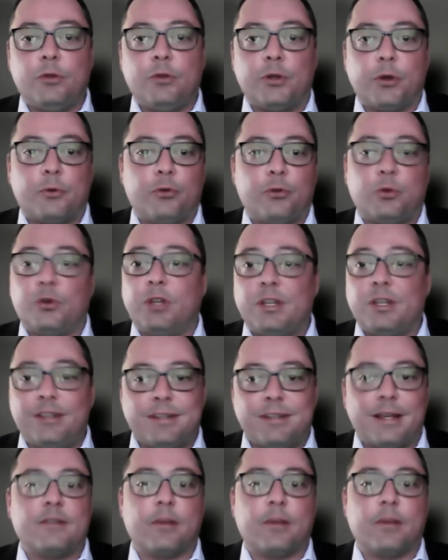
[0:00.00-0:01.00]
you know you need
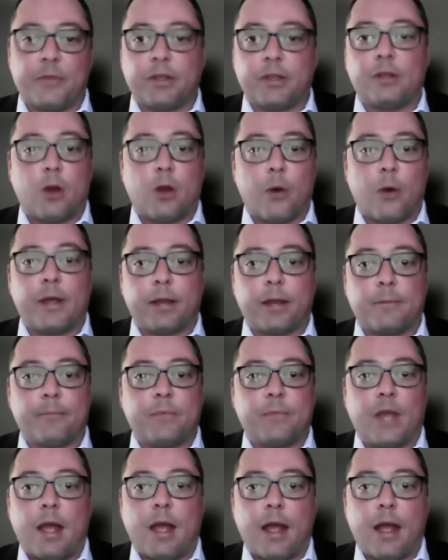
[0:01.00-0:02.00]
to get something going
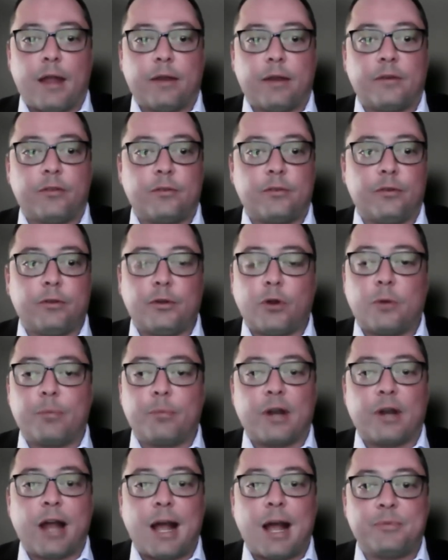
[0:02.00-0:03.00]
and you know
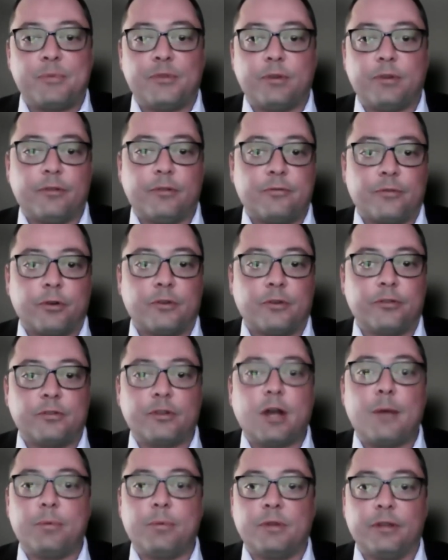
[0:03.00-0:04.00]
perhaps in the
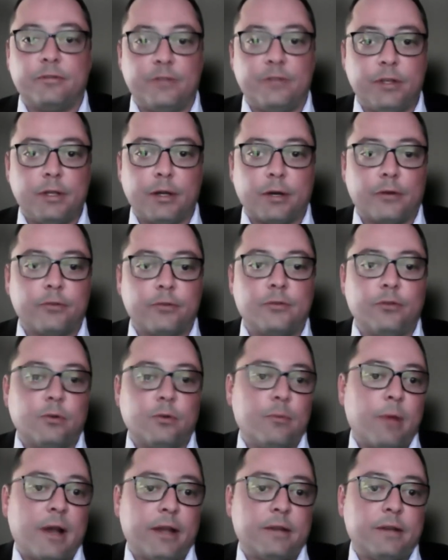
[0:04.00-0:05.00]
first couple of years
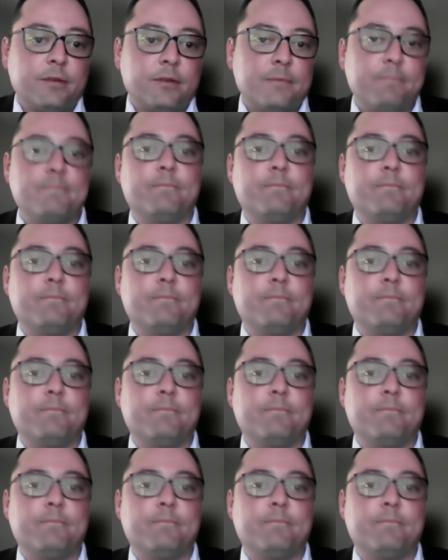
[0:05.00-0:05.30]
you might